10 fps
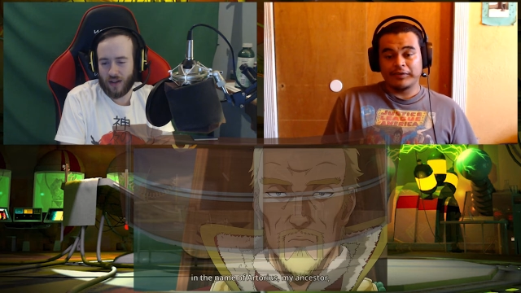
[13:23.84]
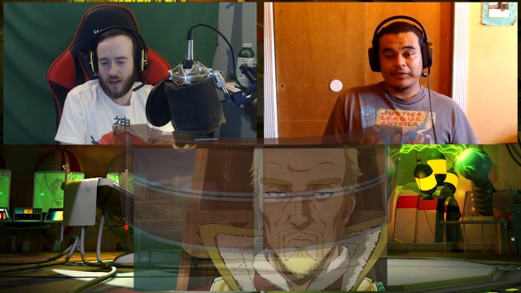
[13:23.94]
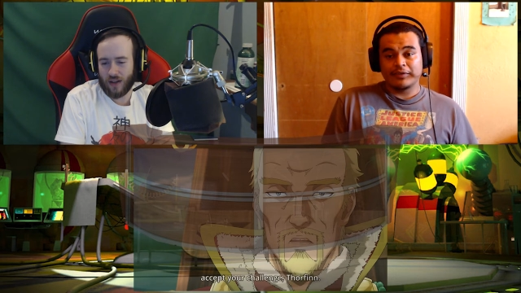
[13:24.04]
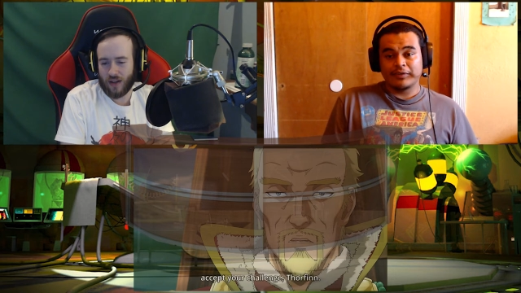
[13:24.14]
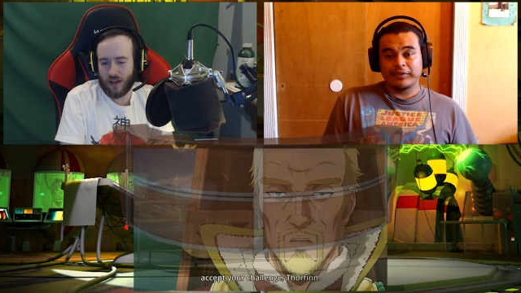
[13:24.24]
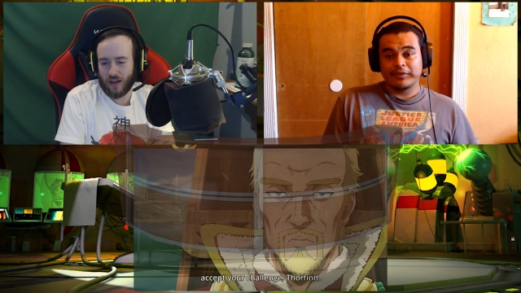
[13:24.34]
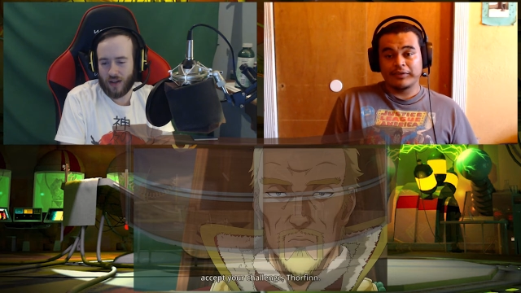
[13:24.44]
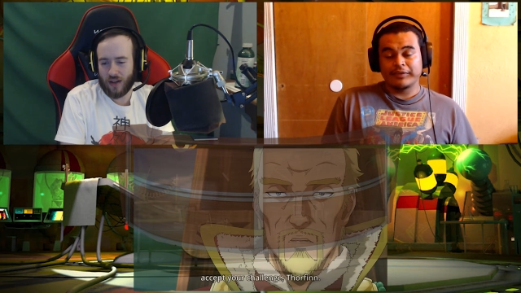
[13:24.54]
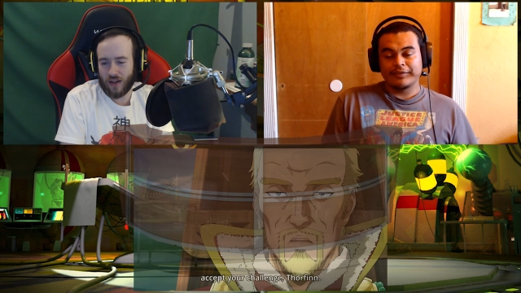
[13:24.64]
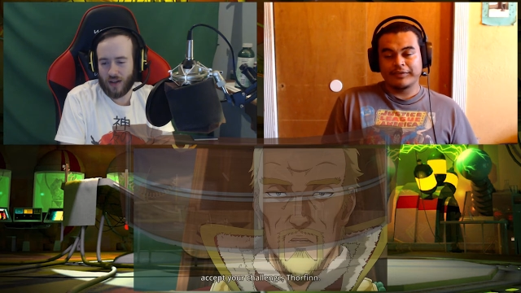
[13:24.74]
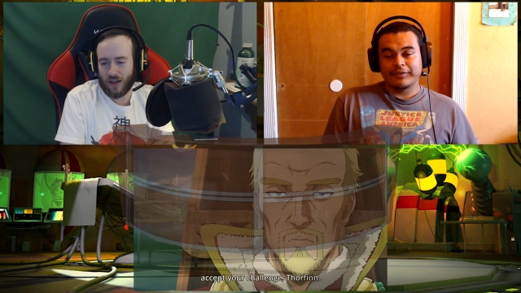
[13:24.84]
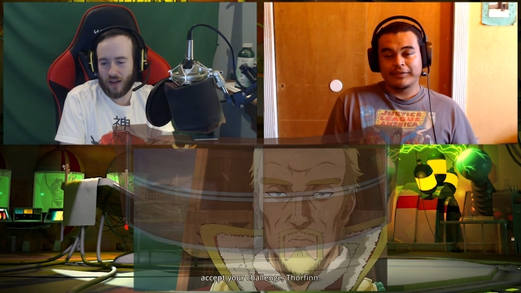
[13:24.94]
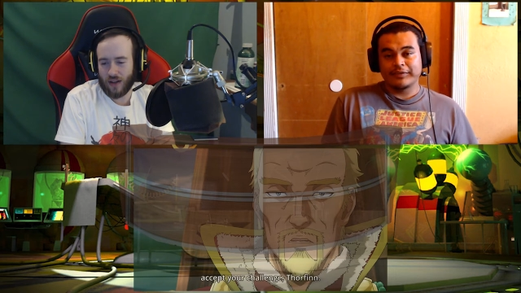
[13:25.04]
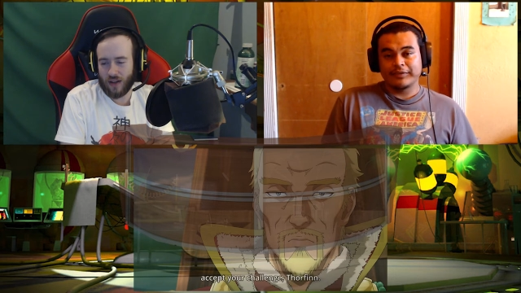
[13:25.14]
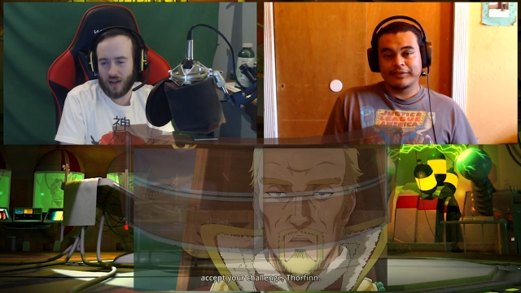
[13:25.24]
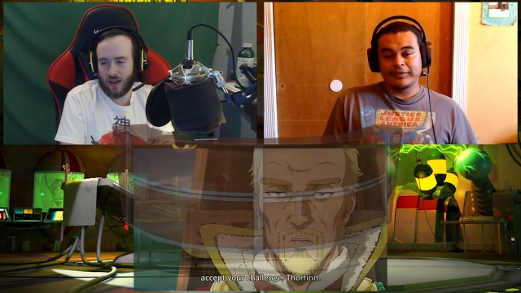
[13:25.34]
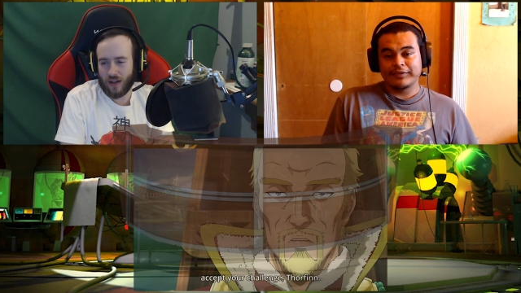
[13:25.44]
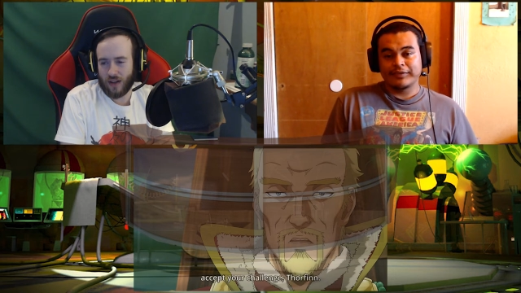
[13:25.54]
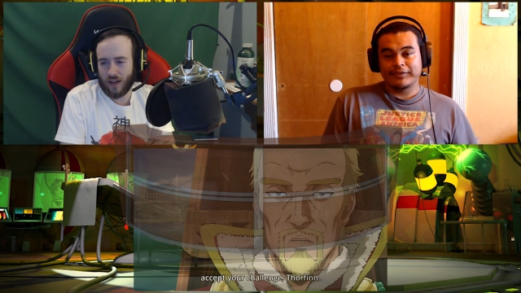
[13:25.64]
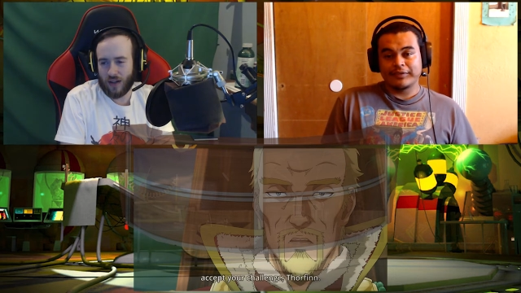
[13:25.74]

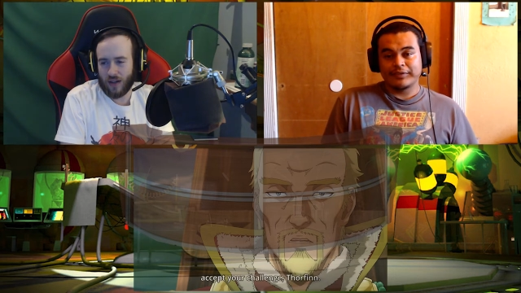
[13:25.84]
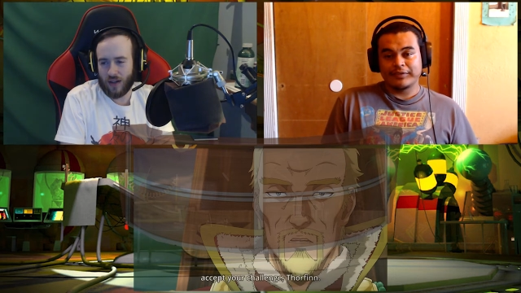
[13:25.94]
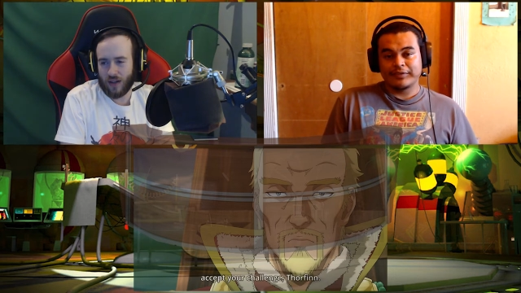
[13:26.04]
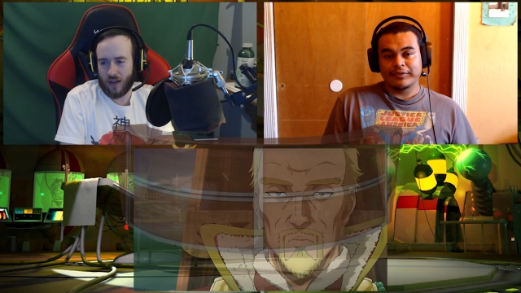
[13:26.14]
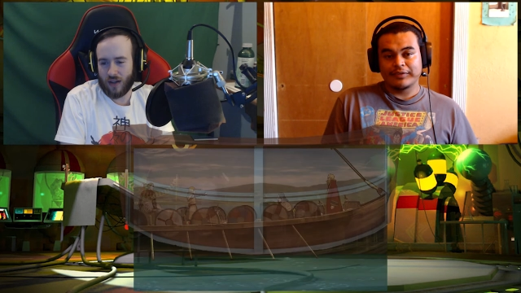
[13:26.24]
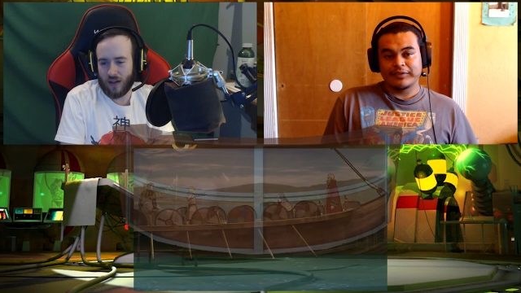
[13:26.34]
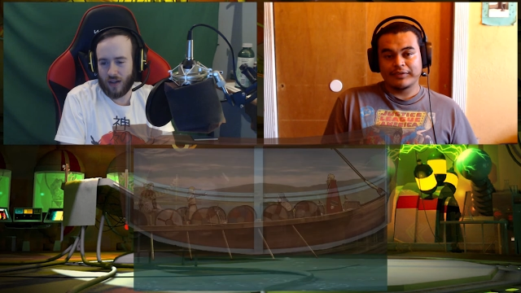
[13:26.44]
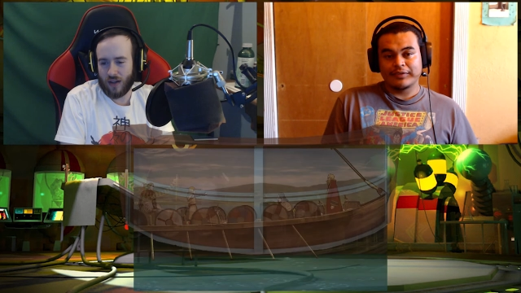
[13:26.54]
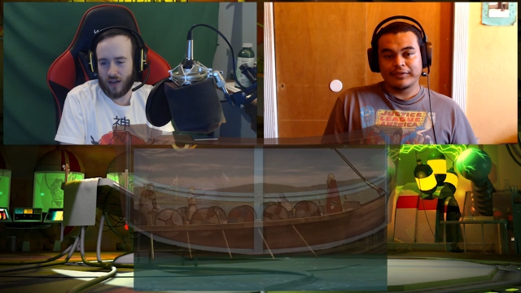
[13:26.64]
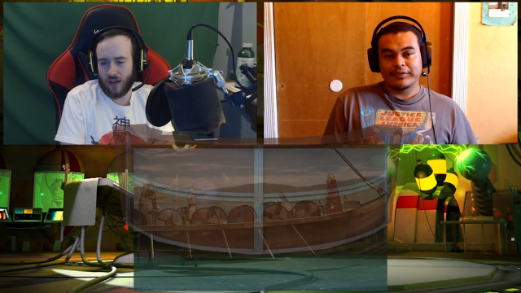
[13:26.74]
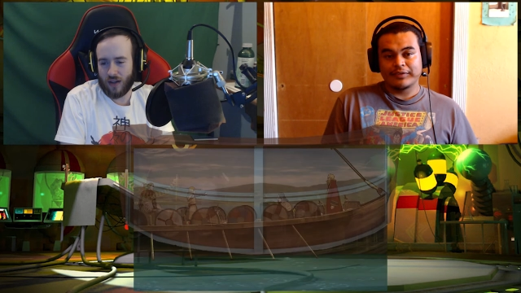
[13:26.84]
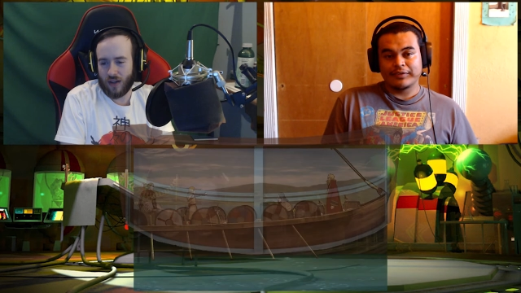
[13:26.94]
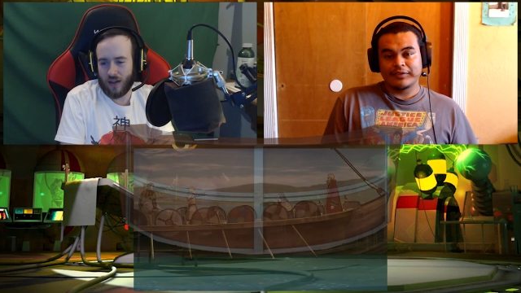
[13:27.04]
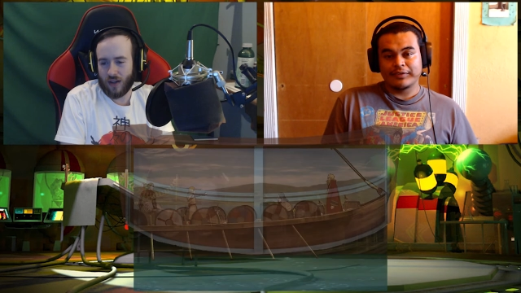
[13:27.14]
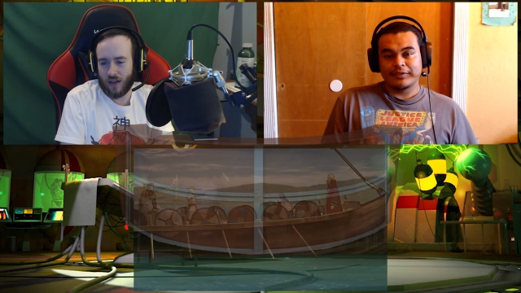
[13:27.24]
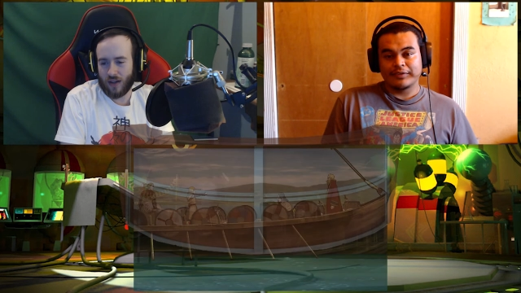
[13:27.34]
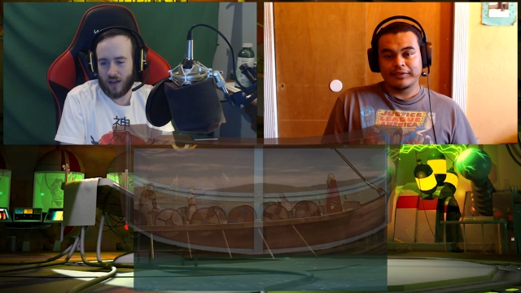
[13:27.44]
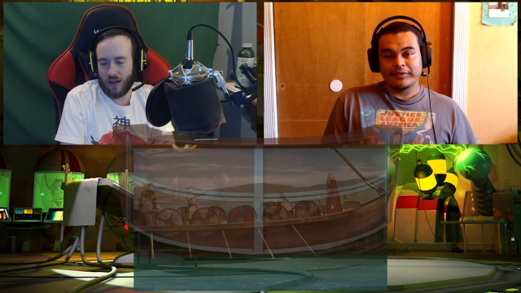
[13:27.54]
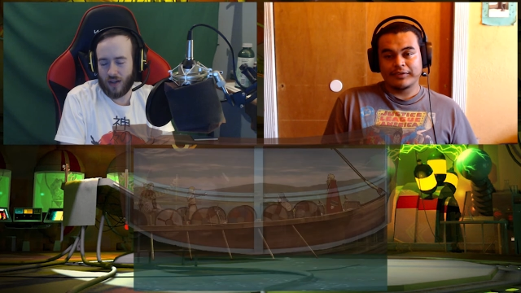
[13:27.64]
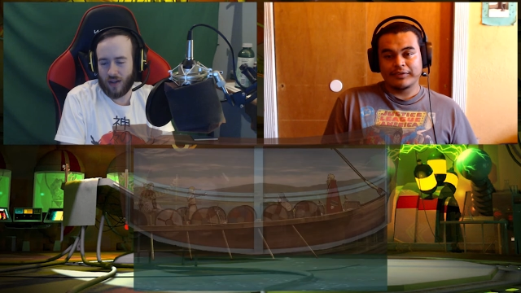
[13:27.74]

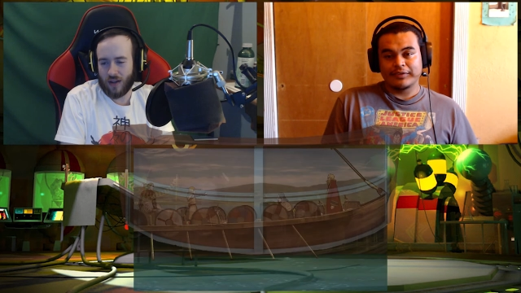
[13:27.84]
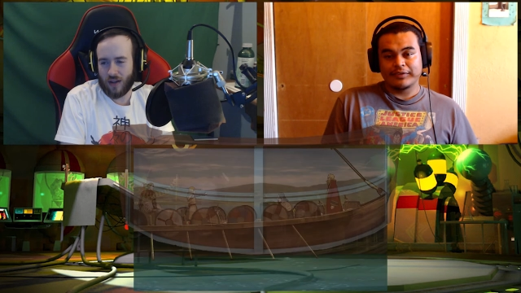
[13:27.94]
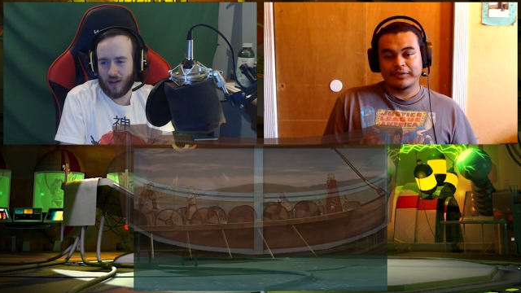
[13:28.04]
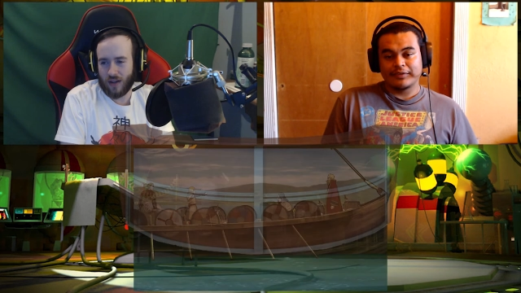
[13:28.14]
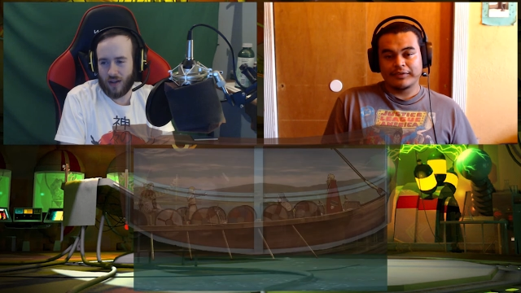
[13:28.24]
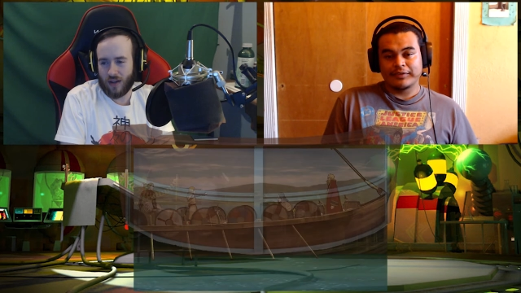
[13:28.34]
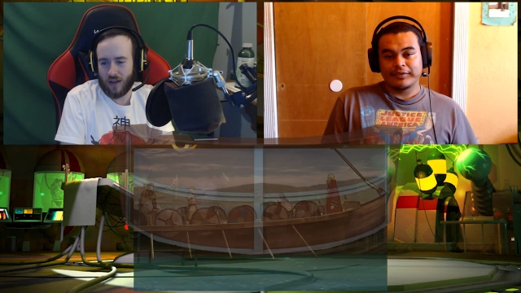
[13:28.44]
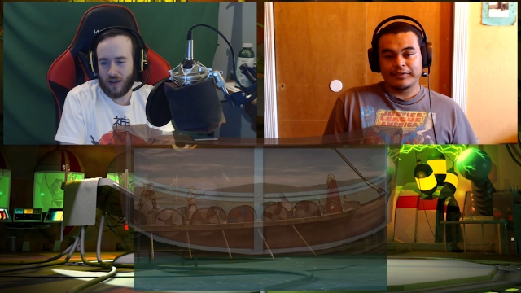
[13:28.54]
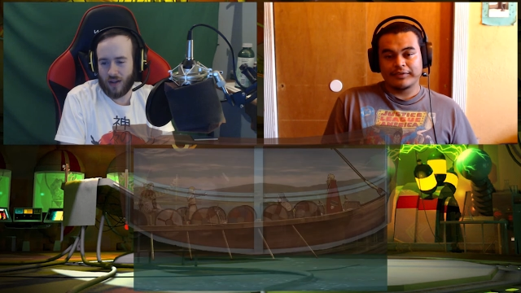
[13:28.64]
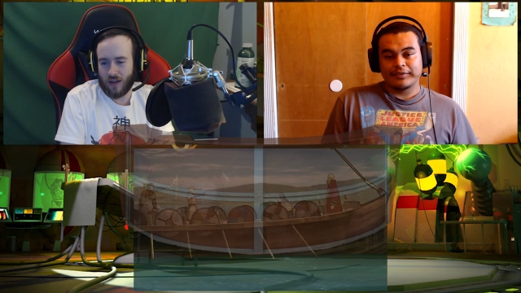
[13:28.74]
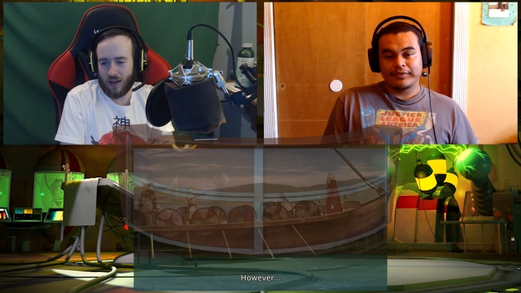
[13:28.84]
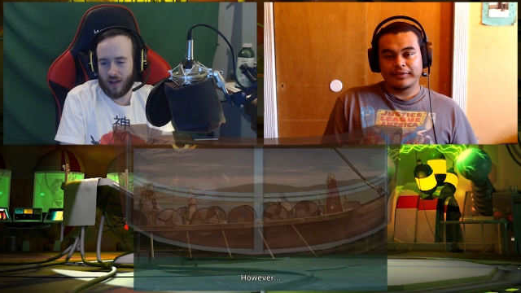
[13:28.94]
No one is speaking in this clip.